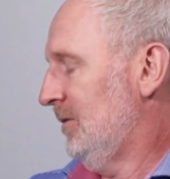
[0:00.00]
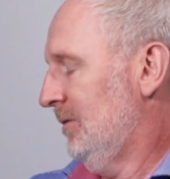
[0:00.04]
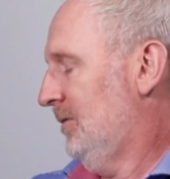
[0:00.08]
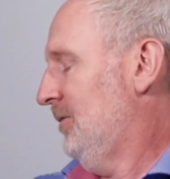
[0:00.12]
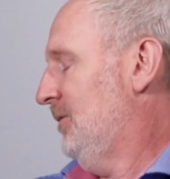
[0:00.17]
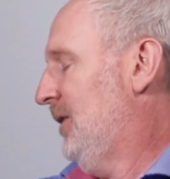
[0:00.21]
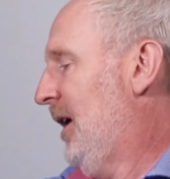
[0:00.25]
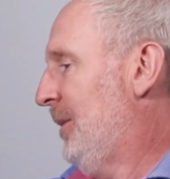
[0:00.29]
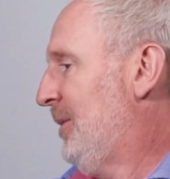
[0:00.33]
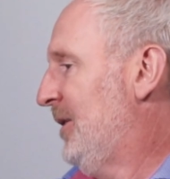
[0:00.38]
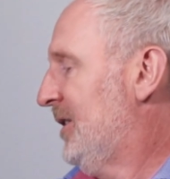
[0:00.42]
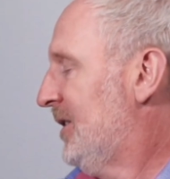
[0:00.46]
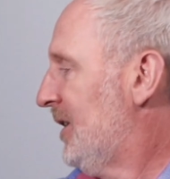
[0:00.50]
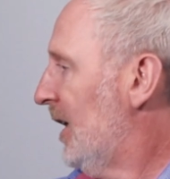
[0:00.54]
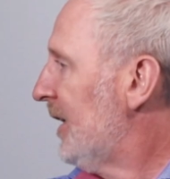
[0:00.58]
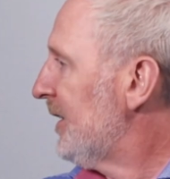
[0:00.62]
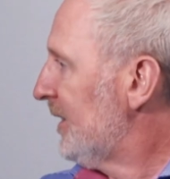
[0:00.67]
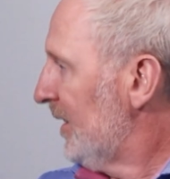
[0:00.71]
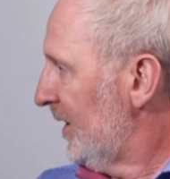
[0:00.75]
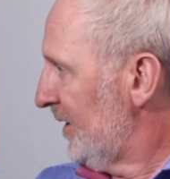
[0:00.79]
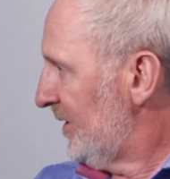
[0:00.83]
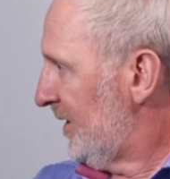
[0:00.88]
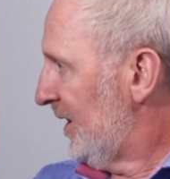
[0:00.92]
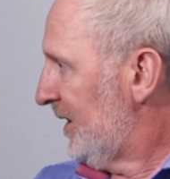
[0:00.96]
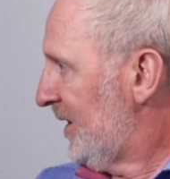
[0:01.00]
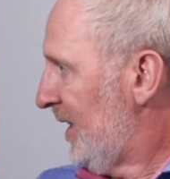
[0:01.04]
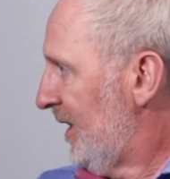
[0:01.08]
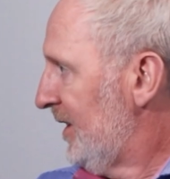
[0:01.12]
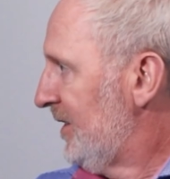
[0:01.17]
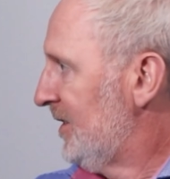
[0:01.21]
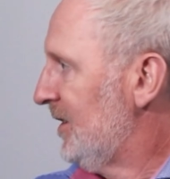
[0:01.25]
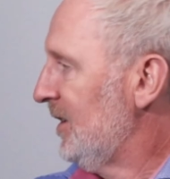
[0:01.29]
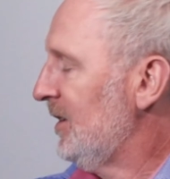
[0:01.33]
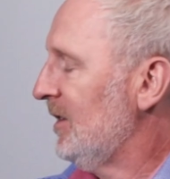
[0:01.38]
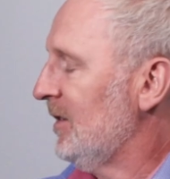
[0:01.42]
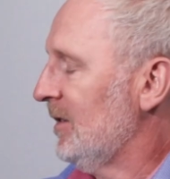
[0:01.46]
rapid diagnostic
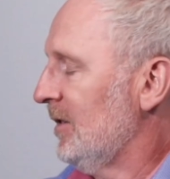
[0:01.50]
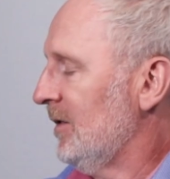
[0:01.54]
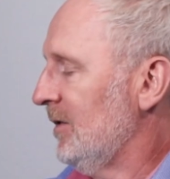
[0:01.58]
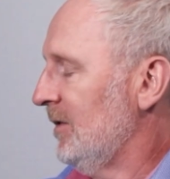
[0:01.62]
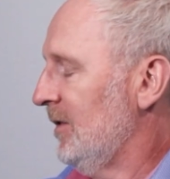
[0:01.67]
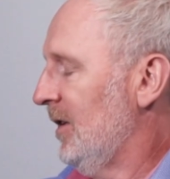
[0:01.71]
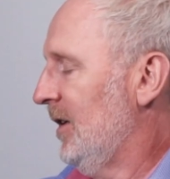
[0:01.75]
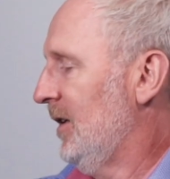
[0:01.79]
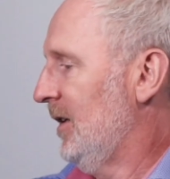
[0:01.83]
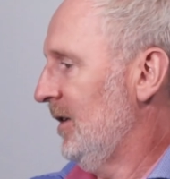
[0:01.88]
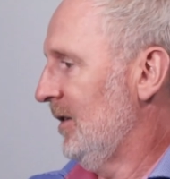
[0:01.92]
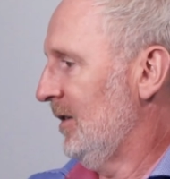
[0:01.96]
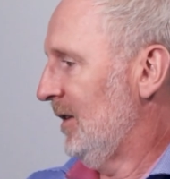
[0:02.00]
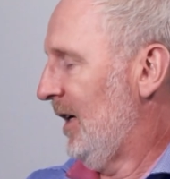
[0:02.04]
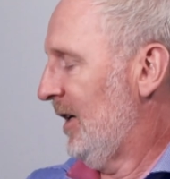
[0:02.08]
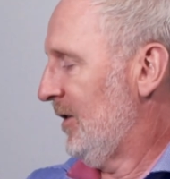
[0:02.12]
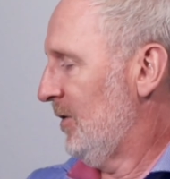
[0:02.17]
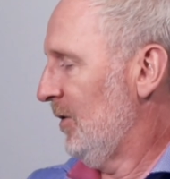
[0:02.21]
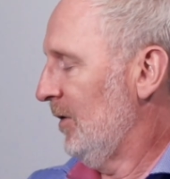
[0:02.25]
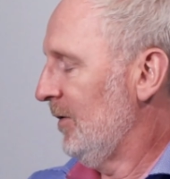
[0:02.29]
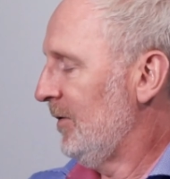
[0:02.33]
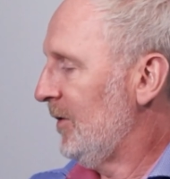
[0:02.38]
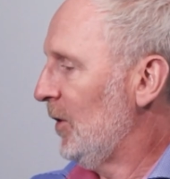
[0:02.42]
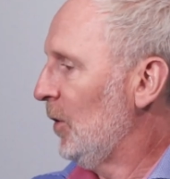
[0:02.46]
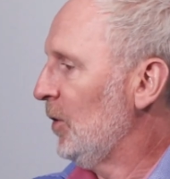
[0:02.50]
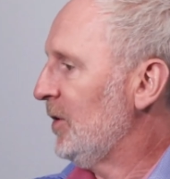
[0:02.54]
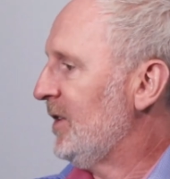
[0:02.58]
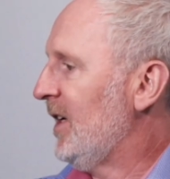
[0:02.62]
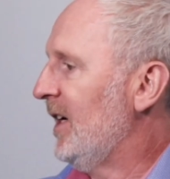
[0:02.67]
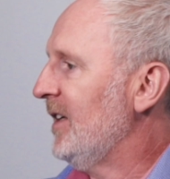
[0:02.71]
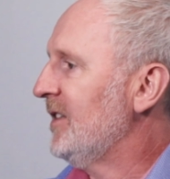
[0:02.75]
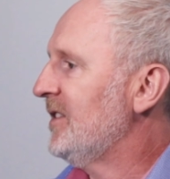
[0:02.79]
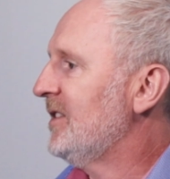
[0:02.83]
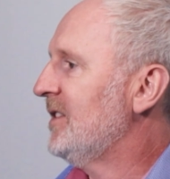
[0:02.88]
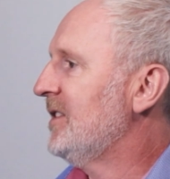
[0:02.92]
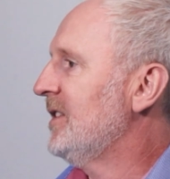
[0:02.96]
testing or lateral flow
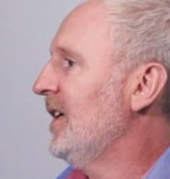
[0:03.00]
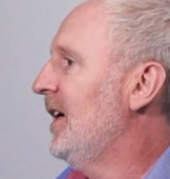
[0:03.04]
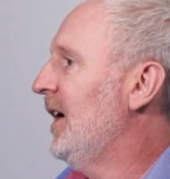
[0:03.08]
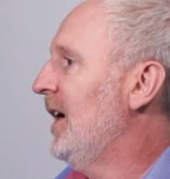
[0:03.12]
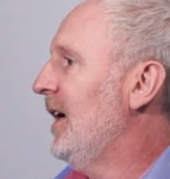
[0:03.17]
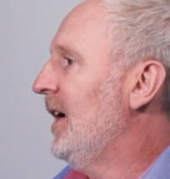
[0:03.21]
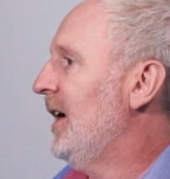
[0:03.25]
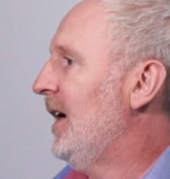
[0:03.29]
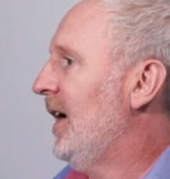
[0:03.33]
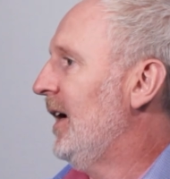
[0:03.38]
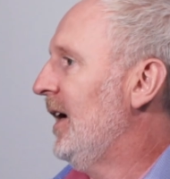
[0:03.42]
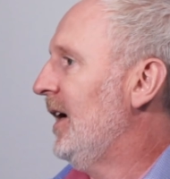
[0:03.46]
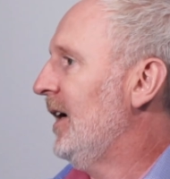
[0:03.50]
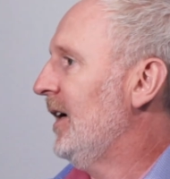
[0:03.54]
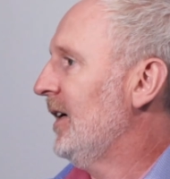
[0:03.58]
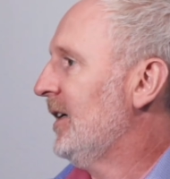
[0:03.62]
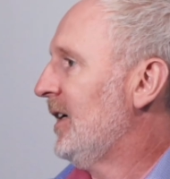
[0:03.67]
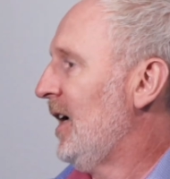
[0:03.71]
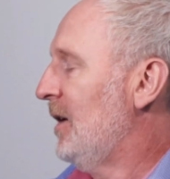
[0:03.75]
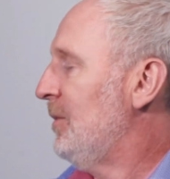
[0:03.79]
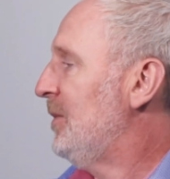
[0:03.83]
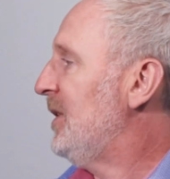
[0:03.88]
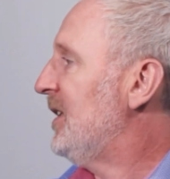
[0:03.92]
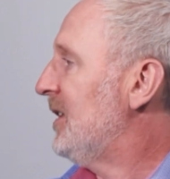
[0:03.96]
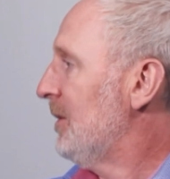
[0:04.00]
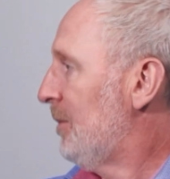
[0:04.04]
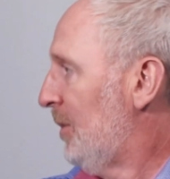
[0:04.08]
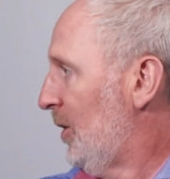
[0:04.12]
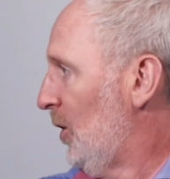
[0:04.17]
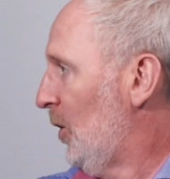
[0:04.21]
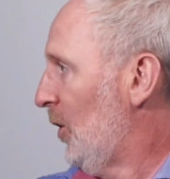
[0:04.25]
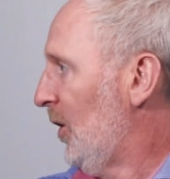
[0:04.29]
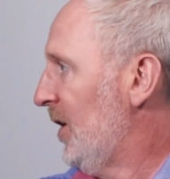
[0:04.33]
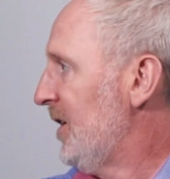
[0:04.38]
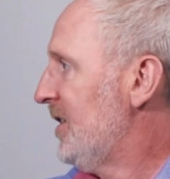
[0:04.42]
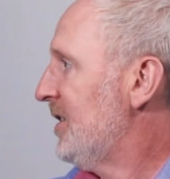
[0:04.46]
tests can be
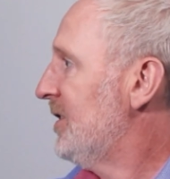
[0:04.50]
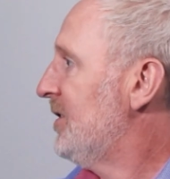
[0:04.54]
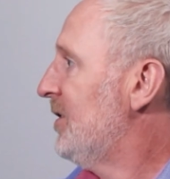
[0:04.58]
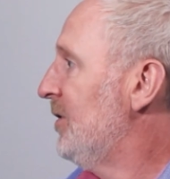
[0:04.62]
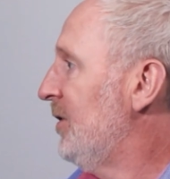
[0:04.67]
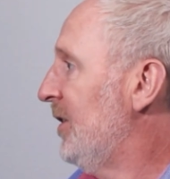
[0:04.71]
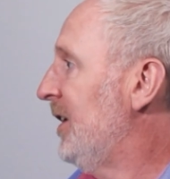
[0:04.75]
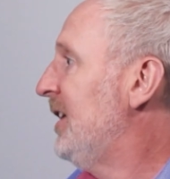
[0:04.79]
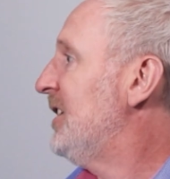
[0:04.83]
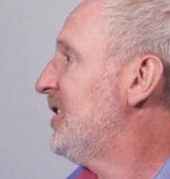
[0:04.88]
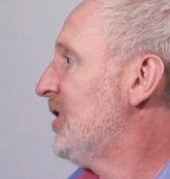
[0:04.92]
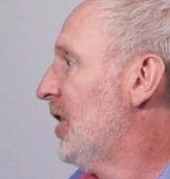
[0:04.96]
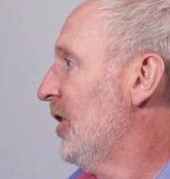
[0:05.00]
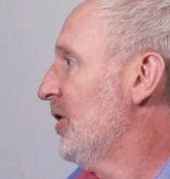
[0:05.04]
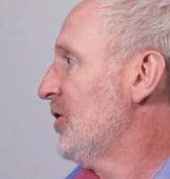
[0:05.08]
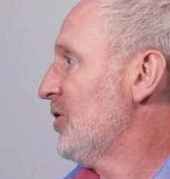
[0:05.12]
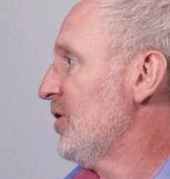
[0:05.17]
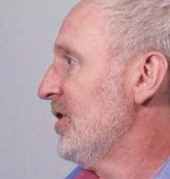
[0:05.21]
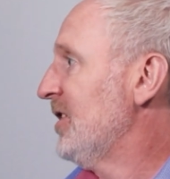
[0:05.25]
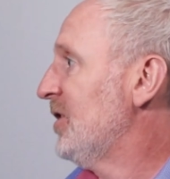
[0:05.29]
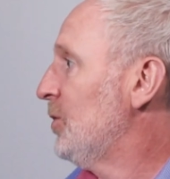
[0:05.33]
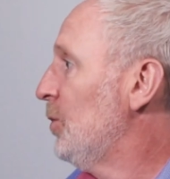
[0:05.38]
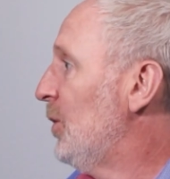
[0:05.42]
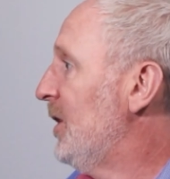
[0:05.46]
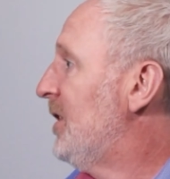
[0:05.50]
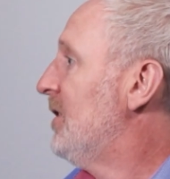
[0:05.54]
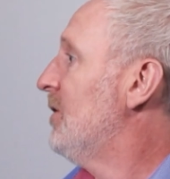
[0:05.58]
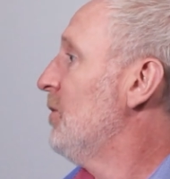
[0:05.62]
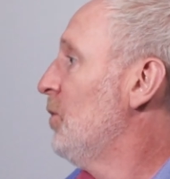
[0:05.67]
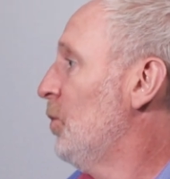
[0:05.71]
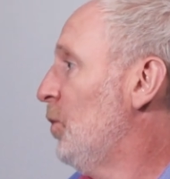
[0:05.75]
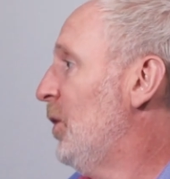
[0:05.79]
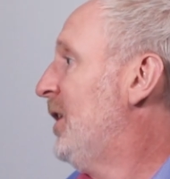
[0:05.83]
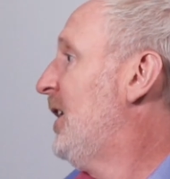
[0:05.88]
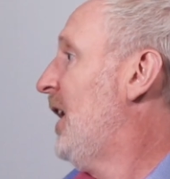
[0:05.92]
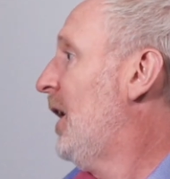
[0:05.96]
deployed to these countries
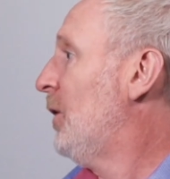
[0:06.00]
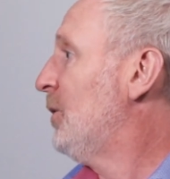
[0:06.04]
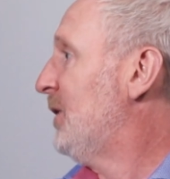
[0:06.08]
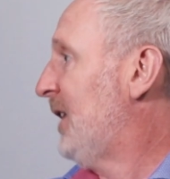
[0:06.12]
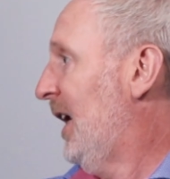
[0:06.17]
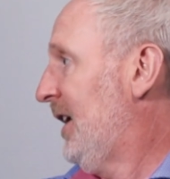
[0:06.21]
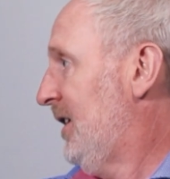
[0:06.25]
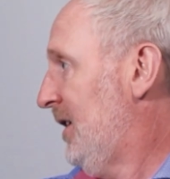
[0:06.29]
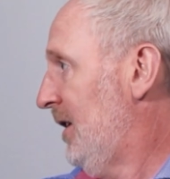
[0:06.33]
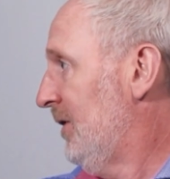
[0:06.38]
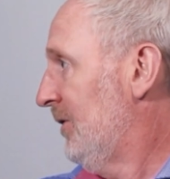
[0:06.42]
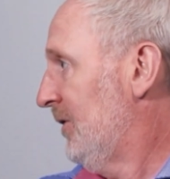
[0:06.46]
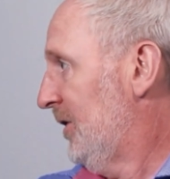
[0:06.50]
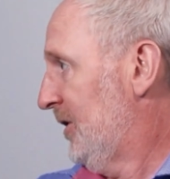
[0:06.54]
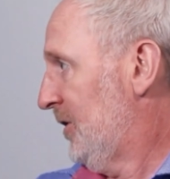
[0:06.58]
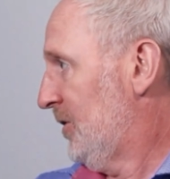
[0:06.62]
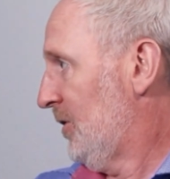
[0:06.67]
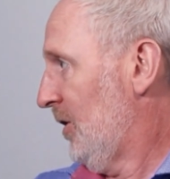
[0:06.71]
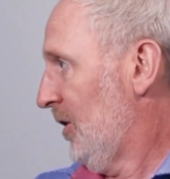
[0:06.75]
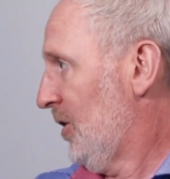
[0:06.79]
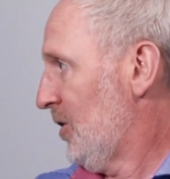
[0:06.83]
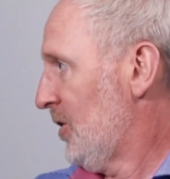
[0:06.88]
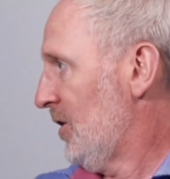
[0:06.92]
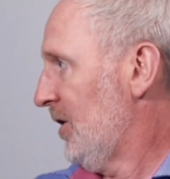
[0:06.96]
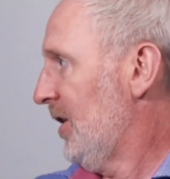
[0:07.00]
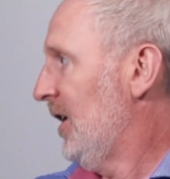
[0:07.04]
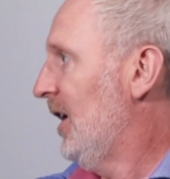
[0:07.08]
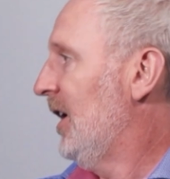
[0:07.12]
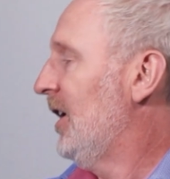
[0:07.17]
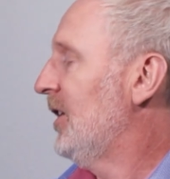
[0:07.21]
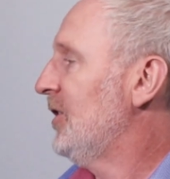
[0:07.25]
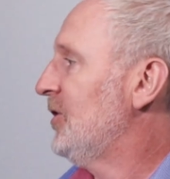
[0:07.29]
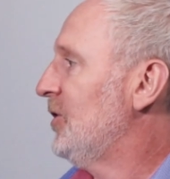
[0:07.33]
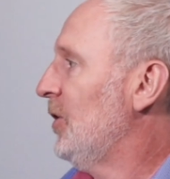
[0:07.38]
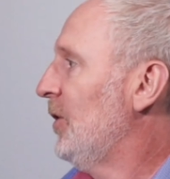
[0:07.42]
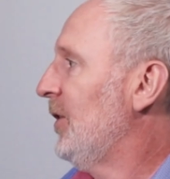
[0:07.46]
without that infrastructure,
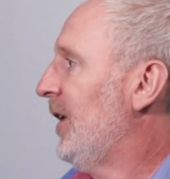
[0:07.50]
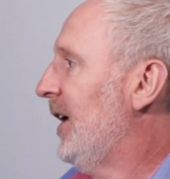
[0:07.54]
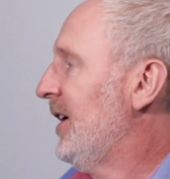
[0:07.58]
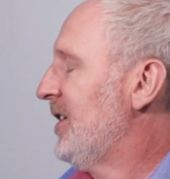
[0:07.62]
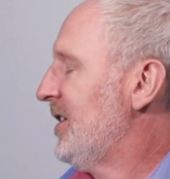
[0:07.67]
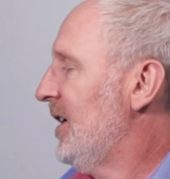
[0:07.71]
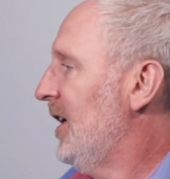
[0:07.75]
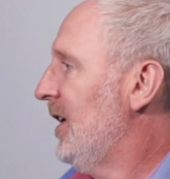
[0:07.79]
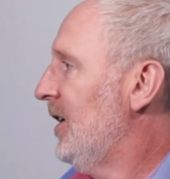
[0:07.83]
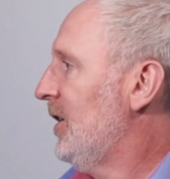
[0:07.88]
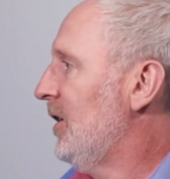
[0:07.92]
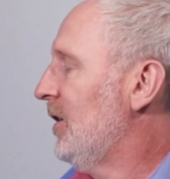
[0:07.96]
so that